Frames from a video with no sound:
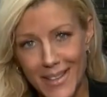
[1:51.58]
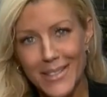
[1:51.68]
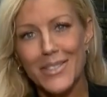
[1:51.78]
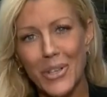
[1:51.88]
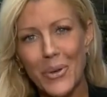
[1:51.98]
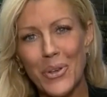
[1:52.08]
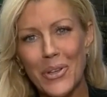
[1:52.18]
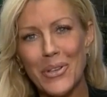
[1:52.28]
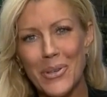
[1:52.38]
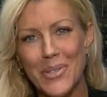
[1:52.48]
So
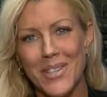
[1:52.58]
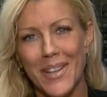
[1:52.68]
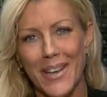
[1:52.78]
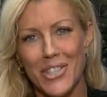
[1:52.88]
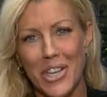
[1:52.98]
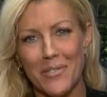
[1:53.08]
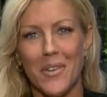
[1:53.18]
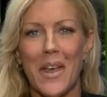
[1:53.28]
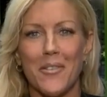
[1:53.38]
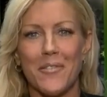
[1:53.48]
good news tonight, Jen, for
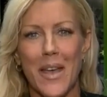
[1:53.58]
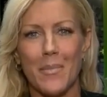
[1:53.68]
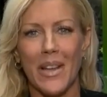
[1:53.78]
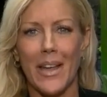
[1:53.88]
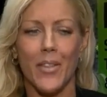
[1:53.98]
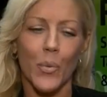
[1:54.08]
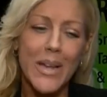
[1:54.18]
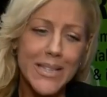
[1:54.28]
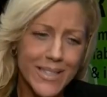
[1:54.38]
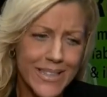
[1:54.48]
that family. And the
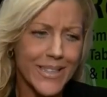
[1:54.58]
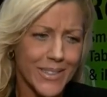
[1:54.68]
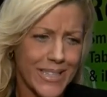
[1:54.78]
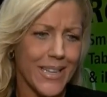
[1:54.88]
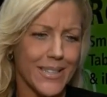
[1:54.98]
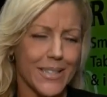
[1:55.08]
reason Gil tells